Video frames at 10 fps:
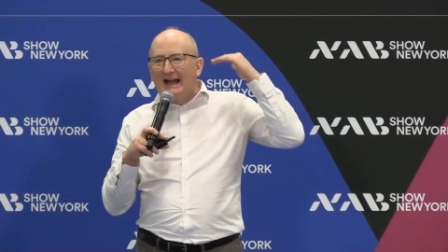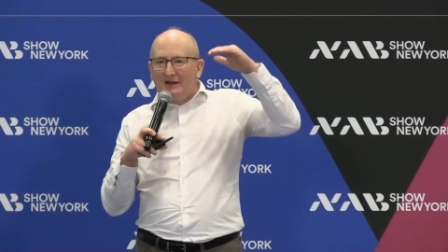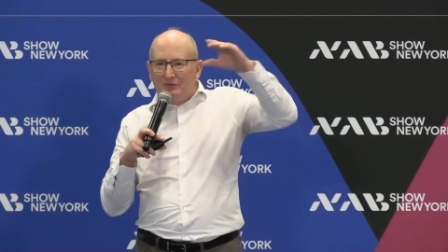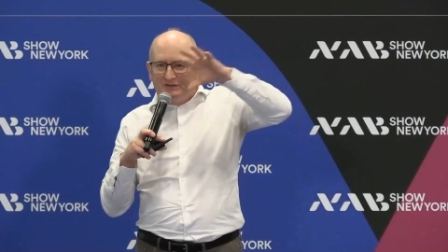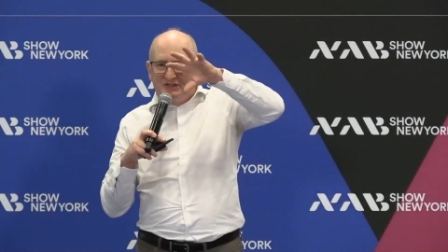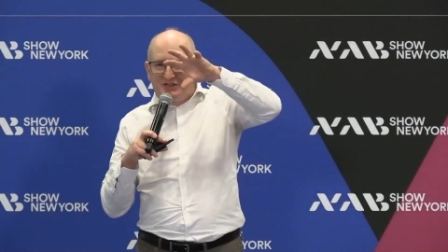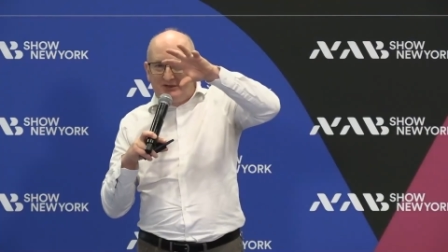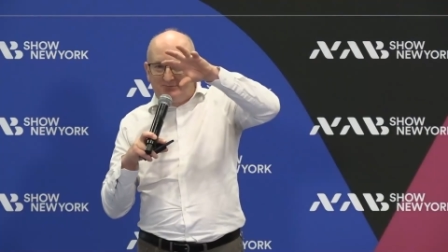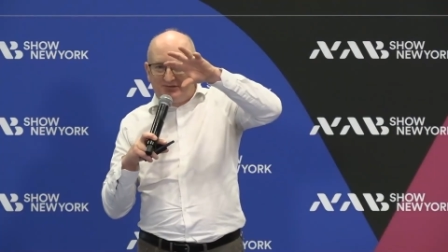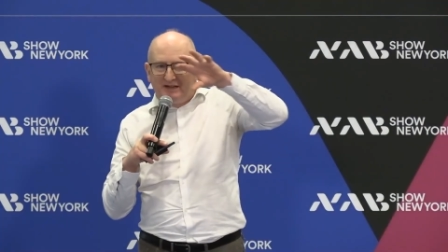
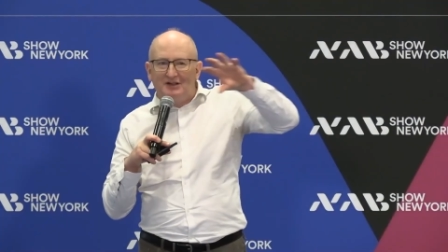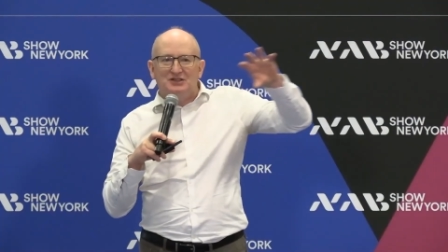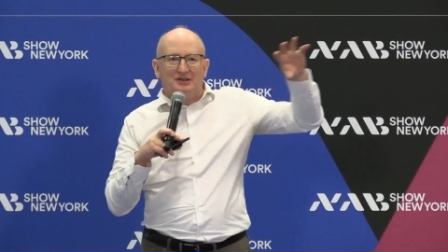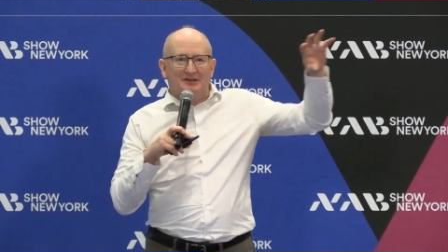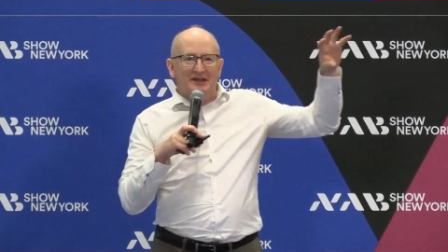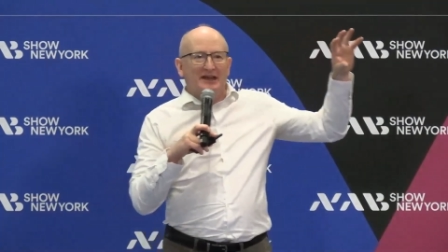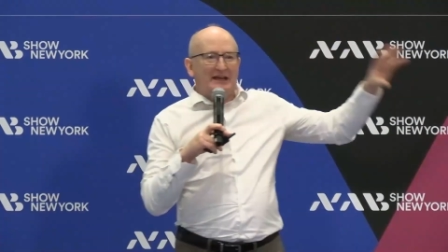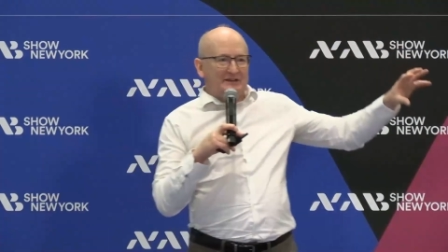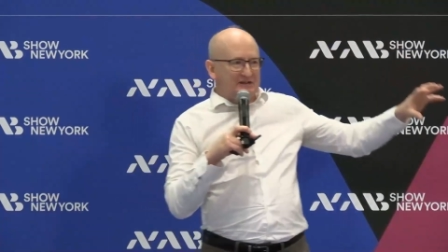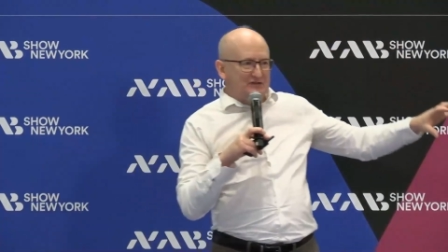acquisition and production
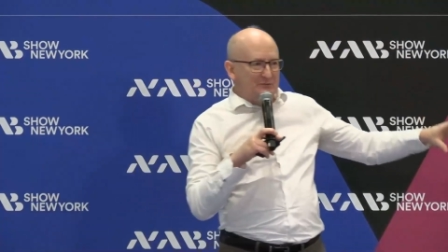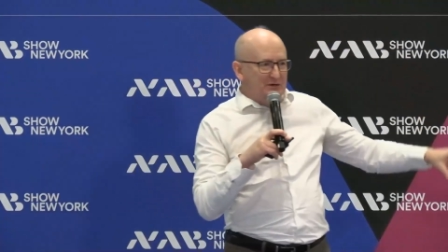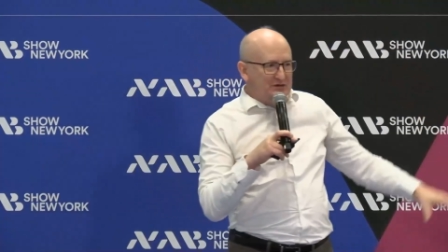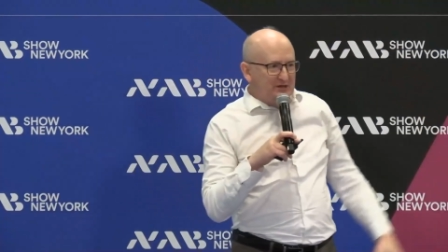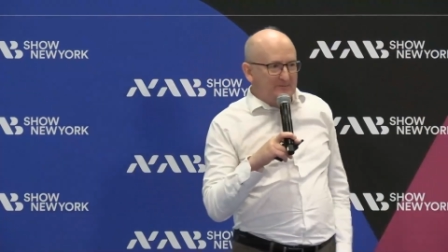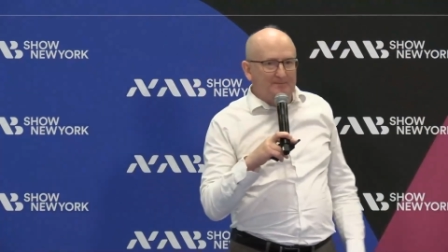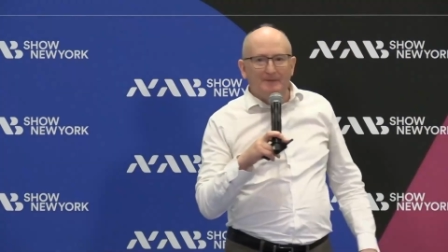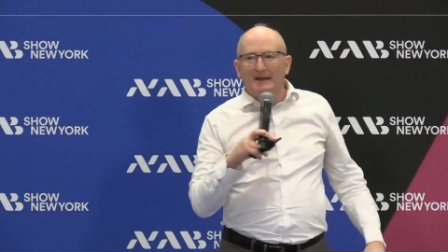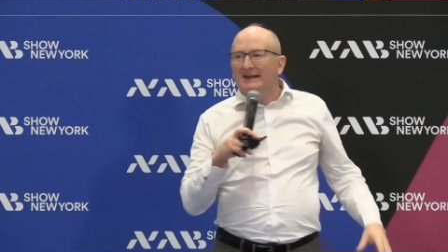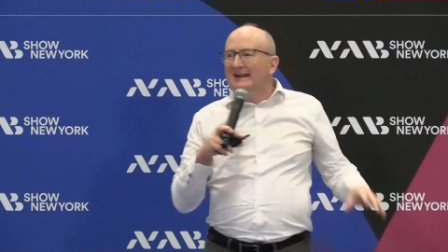and distribution.
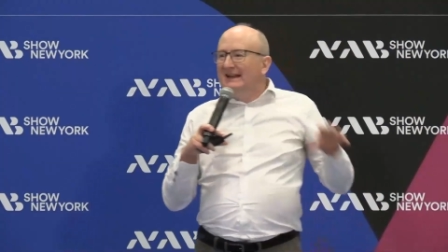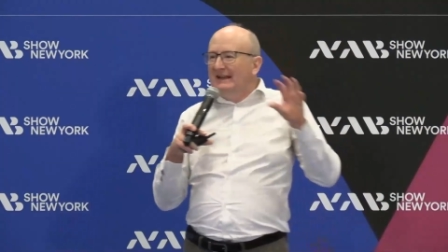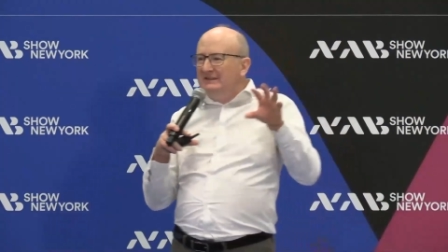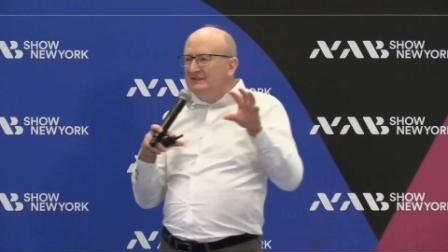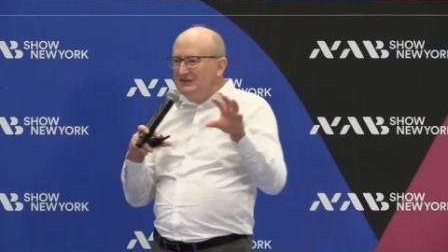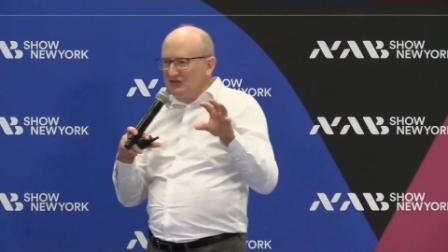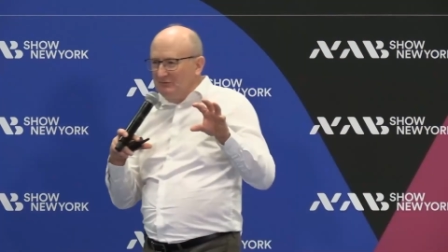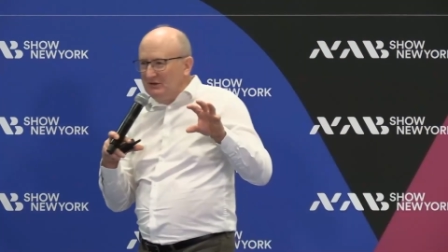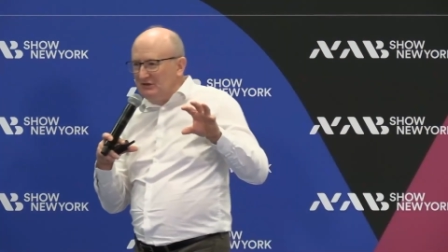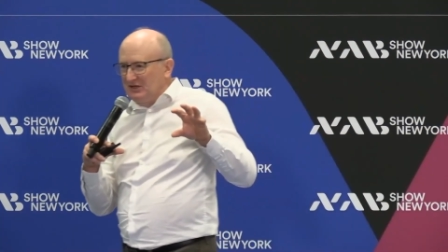In
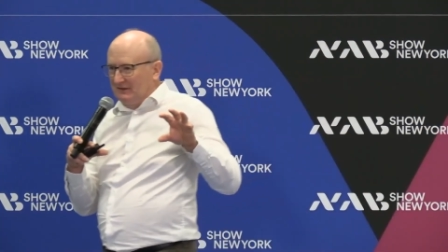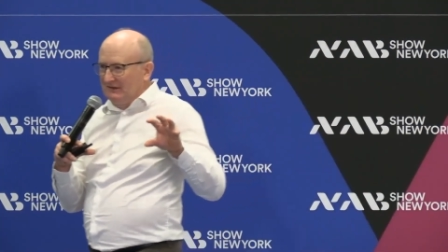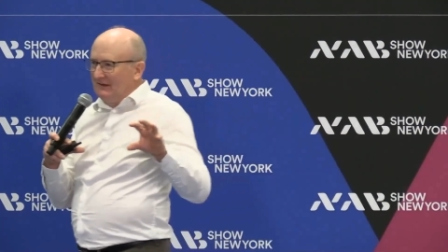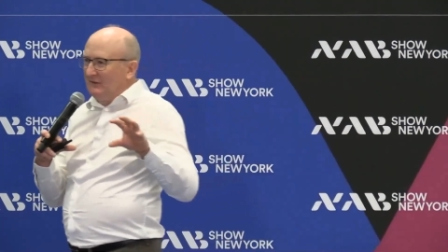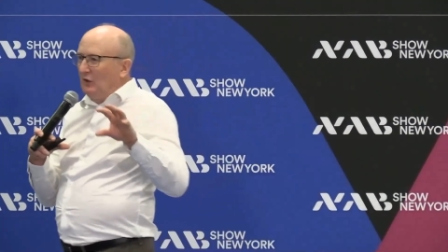distribution,